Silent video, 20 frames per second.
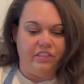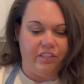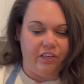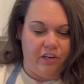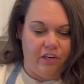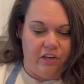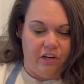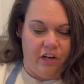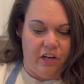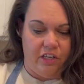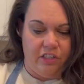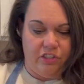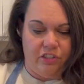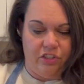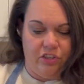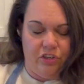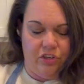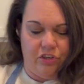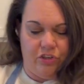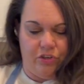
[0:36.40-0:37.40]
turned on
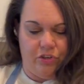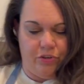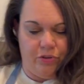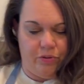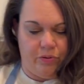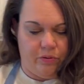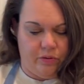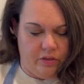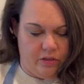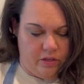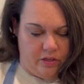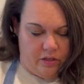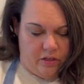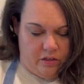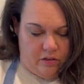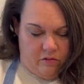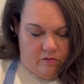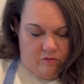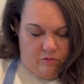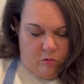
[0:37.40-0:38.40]
to
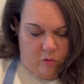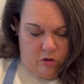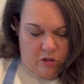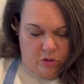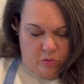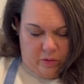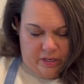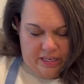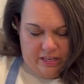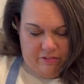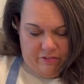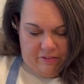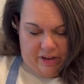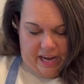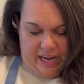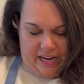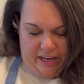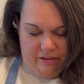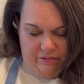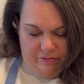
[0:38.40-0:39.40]

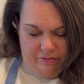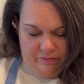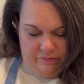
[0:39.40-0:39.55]
425,